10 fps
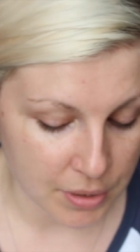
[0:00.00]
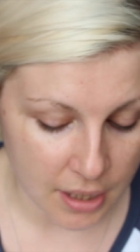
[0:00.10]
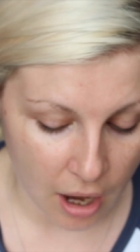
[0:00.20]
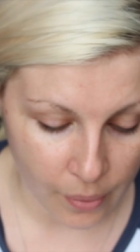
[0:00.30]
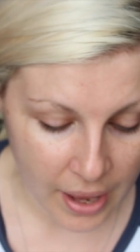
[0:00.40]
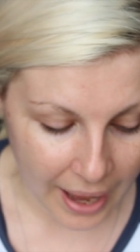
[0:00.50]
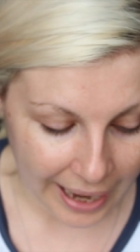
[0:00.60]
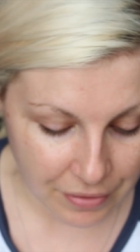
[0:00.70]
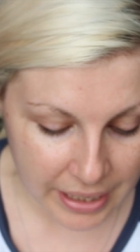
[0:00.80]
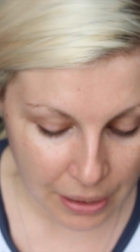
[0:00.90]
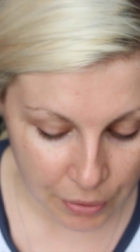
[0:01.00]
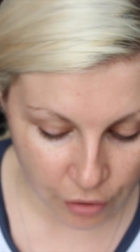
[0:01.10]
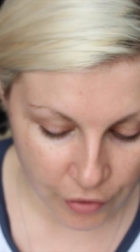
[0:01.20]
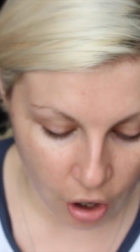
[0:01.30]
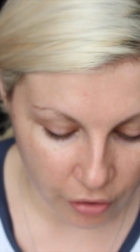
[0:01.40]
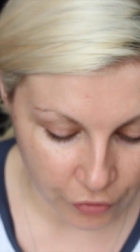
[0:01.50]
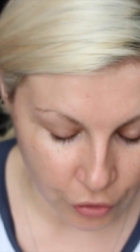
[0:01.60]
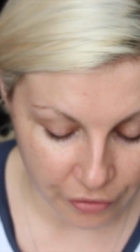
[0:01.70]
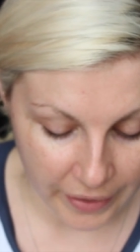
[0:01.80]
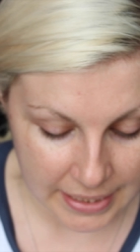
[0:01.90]
So I've near enough got a
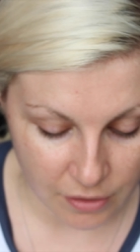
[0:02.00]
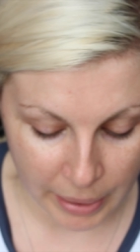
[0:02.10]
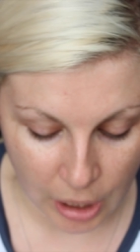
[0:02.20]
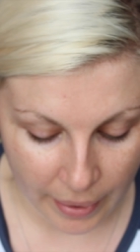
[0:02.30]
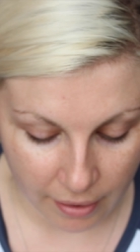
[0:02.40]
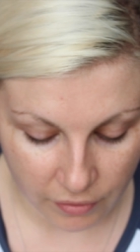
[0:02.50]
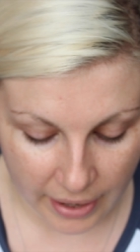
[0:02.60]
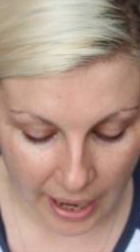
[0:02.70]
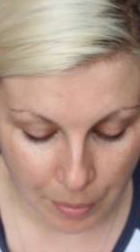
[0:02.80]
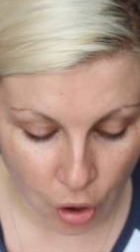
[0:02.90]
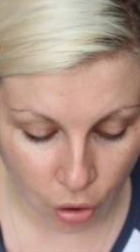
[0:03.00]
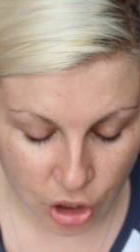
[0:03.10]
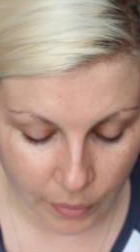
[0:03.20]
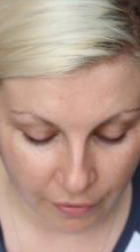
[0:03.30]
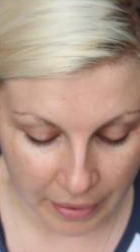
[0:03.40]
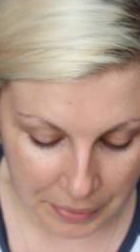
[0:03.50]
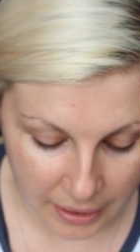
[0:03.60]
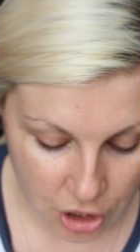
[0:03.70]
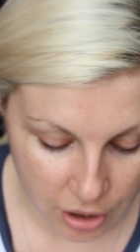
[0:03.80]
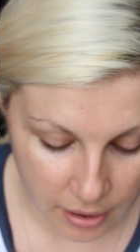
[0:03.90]
full face of makeup out of it. I'm not doing
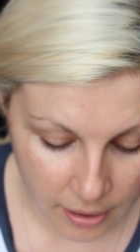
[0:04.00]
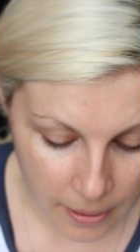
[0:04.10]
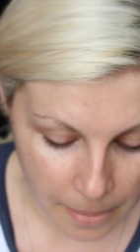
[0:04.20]
foundation.